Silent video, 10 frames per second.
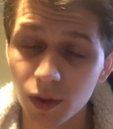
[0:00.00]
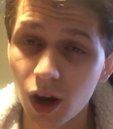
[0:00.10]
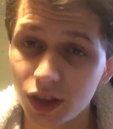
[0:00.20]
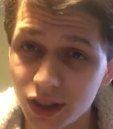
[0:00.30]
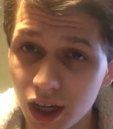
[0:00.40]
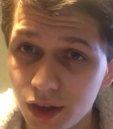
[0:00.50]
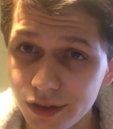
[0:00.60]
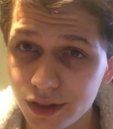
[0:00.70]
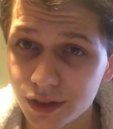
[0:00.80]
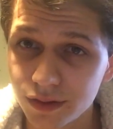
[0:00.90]

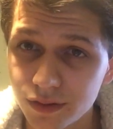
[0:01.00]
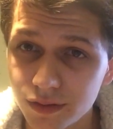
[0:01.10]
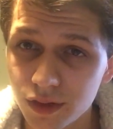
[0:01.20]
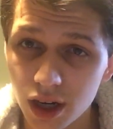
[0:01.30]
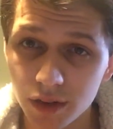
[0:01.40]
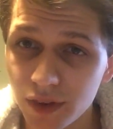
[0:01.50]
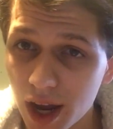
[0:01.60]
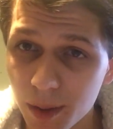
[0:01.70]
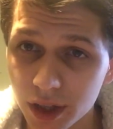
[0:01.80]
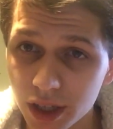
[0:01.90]
ourselves, our
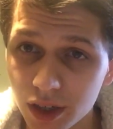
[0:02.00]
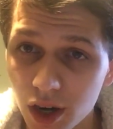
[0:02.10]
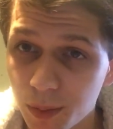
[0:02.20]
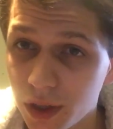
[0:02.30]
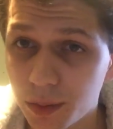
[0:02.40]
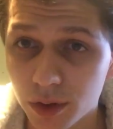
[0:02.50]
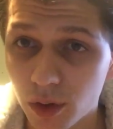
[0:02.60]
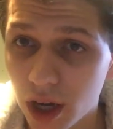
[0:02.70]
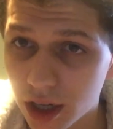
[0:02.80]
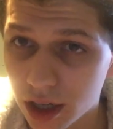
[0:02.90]
family, and our people
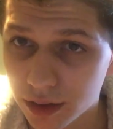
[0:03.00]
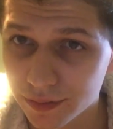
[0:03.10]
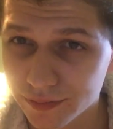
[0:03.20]
greater.